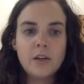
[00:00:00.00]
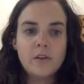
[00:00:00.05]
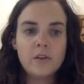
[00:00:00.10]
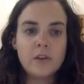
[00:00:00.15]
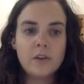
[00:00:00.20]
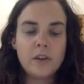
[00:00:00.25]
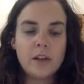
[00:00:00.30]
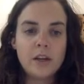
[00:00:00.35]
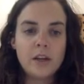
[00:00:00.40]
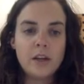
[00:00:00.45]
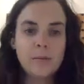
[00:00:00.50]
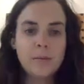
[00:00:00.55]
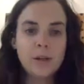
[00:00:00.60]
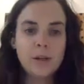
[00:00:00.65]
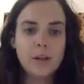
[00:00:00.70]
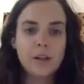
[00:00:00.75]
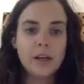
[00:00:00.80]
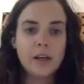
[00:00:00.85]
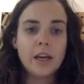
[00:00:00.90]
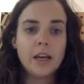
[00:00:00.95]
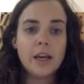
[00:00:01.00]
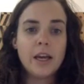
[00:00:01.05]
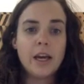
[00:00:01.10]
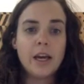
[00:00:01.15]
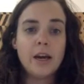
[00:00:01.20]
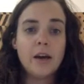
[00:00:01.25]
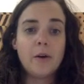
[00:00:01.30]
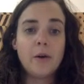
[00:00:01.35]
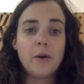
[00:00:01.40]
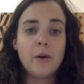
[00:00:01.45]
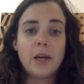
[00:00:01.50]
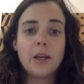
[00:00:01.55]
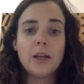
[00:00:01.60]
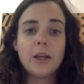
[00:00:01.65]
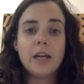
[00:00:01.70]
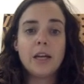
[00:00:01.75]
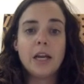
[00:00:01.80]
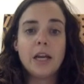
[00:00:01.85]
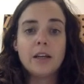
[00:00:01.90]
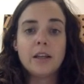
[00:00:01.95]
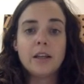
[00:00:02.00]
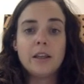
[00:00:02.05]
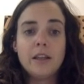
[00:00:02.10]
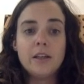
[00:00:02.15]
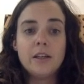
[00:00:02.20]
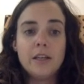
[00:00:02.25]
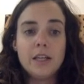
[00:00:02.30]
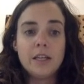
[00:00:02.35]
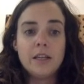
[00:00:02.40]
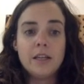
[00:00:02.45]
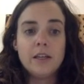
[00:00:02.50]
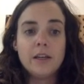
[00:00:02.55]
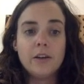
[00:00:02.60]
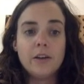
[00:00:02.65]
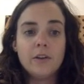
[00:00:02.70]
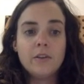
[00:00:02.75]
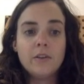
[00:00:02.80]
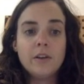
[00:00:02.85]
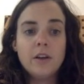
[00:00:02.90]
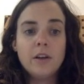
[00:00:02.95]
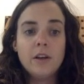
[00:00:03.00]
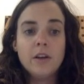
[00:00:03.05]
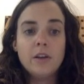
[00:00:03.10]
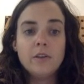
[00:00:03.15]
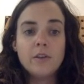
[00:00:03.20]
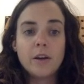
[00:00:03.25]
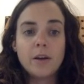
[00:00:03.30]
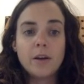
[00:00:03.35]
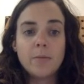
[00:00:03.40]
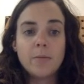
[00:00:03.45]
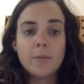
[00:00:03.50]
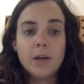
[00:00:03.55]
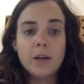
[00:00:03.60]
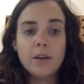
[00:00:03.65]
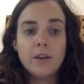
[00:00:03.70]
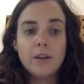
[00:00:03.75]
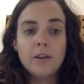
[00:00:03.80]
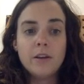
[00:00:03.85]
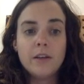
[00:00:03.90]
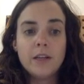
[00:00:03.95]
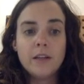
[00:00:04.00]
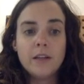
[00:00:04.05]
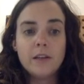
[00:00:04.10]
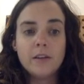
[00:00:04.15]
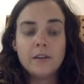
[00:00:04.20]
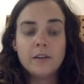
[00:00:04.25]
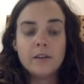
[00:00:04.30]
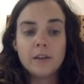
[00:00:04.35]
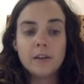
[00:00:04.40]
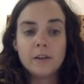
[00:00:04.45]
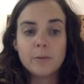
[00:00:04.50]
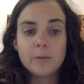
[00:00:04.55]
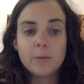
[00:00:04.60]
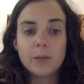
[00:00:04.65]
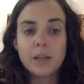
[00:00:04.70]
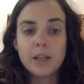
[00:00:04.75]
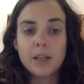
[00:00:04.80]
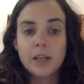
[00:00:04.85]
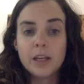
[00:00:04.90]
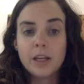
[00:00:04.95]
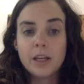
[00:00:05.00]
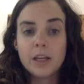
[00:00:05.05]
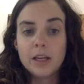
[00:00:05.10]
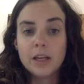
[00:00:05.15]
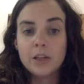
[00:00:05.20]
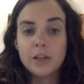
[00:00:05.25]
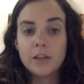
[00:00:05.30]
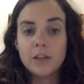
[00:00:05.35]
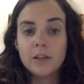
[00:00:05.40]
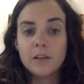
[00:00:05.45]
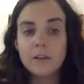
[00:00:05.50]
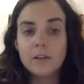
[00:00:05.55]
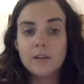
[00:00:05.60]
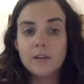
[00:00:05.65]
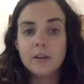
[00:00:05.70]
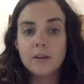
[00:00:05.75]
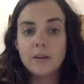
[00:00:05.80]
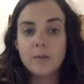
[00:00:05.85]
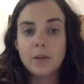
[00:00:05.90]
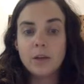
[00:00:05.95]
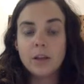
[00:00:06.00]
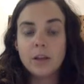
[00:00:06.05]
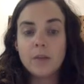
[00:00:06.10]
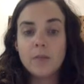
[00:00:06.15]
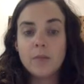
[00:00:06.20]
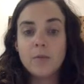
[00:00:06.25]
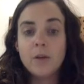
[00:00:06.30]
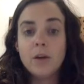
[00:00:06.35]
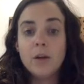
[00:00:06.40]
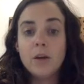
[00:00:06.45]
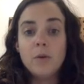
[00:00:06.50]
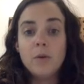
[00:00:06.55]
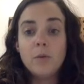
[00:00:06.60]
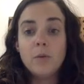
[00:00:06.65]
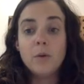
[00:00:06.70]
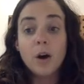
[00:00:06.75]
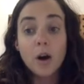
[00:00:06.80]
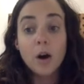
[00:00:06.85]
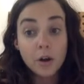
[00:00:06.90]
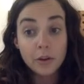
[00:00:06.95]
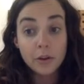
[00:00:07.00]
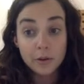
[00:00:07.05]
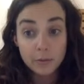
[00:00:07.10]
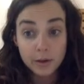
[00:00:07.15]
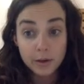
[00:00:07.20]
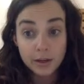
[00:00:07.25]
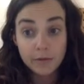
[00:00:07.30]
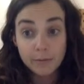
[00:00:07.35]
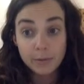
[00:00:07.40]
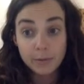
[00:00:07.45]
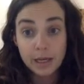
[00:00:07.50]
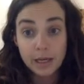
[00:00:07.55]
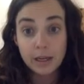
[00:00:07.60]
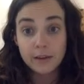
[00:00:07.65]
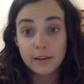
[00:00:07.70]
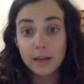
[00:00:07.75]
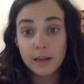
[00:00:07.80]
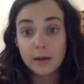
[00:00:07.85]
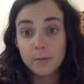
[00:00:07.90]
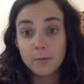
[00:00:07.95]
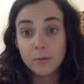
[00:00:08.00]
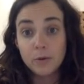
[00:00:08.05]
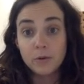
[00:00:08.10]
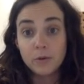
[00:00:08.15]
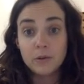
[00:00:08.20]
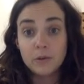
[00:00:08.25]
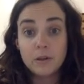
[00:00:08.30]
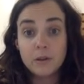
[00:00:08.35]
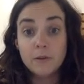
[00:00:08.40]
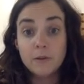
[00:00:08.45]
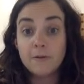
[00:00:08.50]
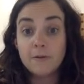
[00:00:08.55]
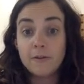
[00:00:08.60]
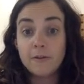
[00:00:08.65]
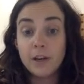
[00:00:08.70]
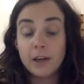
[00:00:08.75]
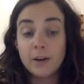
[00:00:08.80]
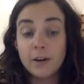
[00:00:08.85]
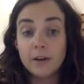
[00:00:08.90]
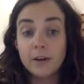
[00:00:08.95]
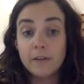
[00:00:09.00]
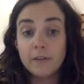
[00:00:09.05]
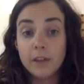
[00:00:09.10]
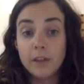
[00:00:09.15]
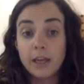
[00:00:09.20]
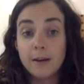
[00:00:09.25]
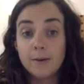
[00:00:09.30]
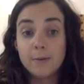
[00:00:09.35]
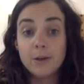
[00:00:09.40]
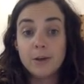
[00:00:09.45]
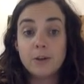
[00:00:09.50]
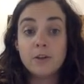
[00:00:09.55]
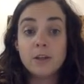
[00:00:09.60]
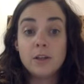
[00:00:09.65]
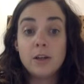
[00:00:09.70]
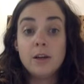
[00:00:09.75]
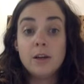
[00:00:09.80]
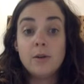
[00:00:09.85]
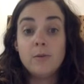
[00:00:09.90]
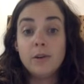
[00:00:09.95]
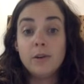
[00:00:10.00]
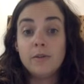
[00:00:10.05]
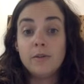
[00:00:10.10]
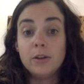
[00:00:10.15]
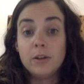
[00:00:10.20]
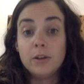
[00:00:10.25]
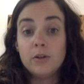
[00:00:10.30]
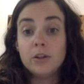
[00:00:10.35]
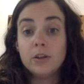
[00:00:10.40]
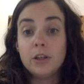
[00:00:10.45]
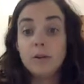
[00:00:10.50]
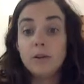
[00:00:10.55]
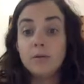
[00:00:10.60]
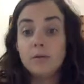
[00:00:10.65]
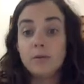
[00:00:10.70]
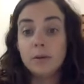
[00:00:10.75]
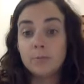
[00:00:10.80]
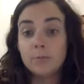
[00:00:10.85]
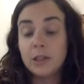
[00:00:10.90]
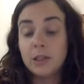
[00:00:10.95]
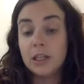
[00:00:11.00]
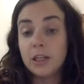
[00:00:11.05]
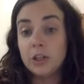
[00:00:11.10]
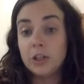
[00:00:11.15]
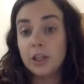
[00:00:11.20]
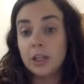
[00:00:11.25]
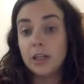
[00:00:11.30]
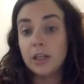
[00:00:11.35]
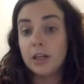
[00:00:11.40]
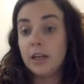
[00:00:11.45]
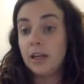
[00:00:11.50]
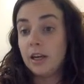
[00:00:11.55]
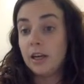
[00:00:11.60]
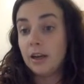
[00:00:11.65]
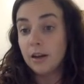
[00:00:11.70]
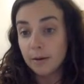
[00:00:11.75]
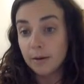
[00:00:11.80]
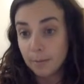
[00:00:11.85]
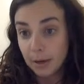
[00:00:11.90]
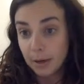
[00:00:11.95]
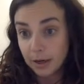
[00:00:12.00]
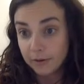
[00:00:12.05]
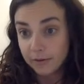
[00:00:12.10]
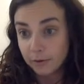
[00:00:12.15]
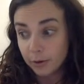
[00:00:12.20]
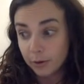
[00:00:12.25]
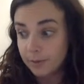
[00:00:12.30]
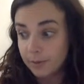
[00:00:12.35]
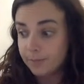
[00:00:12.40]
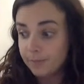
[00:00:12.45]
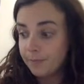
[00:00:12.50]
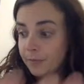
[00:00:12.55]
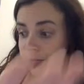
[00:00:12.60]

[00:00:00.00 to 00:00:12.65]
So then I'm going to look how I connect the details. So I compare the details and explain the connections I see among them. Well, all 3 of my examples use figurative language. We have allusion, repetition, and a metaphor.